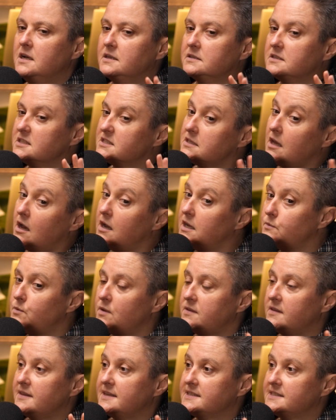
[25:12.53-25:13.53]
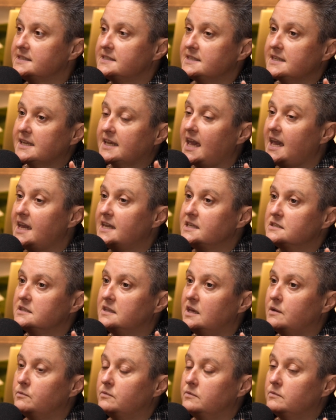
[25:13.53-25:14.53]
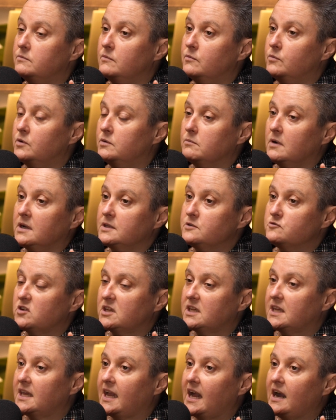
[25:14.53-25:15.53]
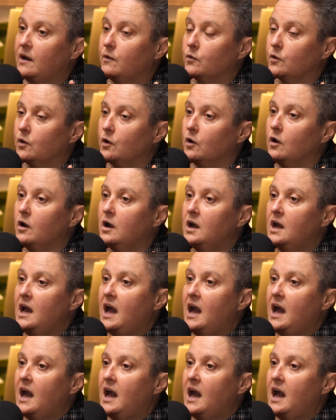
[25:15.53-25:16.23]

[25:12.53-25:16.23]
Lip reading: decide whether this is an occasion they wouldn't mind drinking at or not.